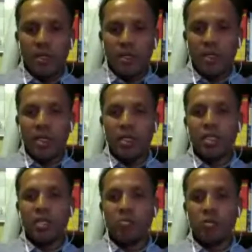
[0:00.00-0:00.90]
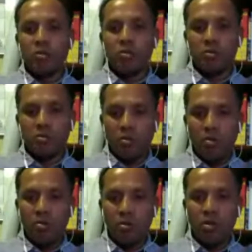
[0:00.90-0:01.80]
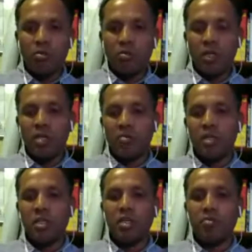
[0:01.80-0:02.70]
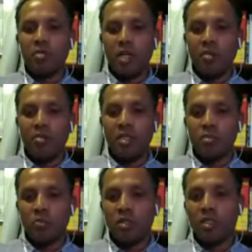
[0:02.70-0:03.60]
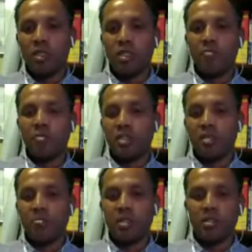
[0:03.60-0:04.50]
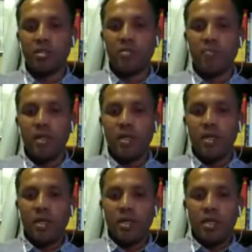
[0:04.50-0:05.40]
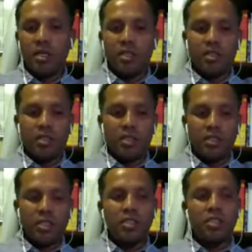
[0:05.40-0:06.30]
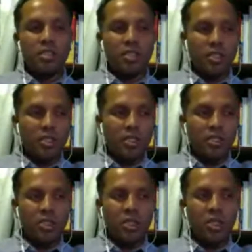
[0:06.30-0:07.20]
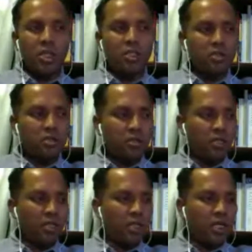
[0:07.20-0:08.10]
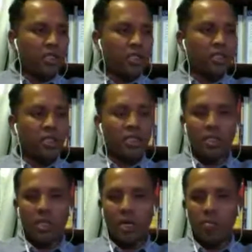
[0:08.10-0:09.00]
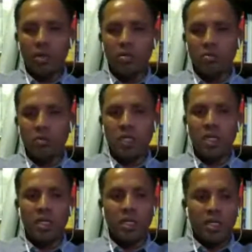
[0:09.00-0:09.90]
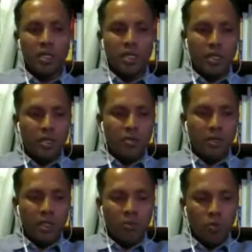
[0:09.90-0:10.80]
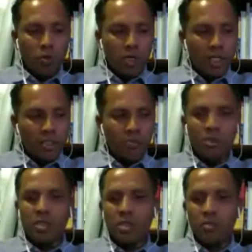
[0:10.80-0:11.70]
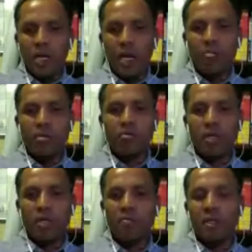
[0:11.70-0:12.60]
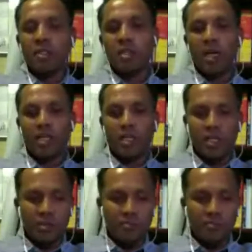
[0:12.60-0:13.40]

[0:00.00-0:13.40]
Then I came to Norway, living here for 11 years, working in different companies. And since 3 years, I think I'm not very old entrepreneur, but I'm a very fresh, like